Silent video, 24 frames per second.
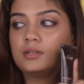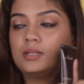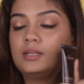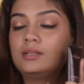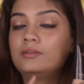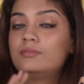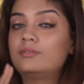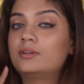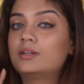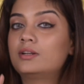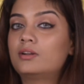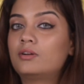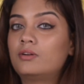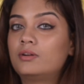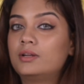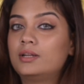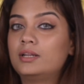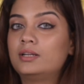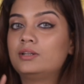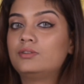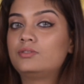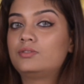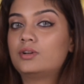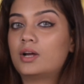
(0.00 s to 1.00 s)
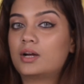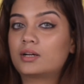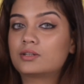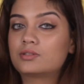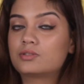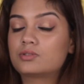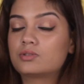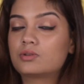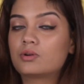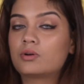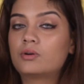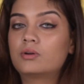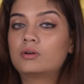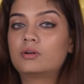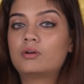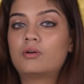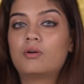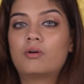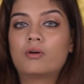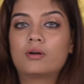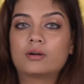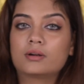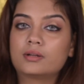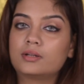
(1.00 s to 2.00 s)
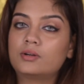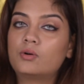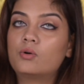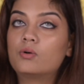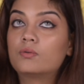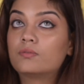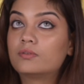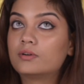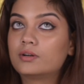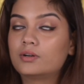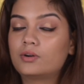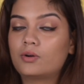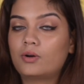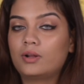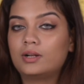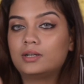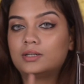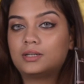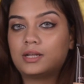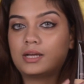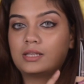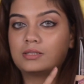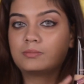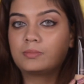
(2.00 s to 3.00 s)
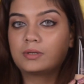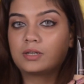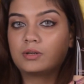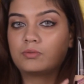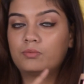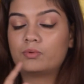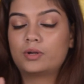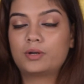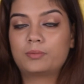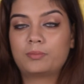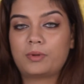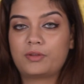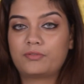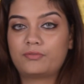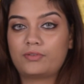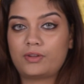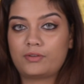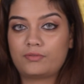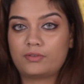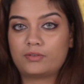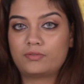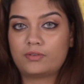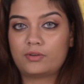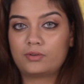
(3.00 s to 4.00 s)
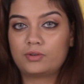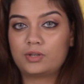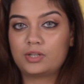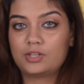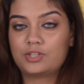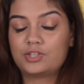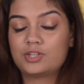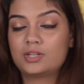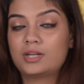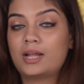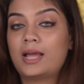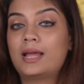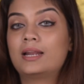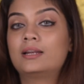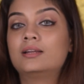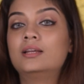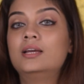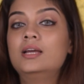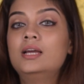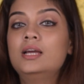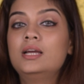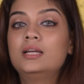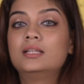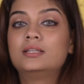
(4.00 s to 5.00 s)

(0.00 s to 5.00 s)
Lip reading: Even in drugstore or overall, it has become one of my favorite foundation, and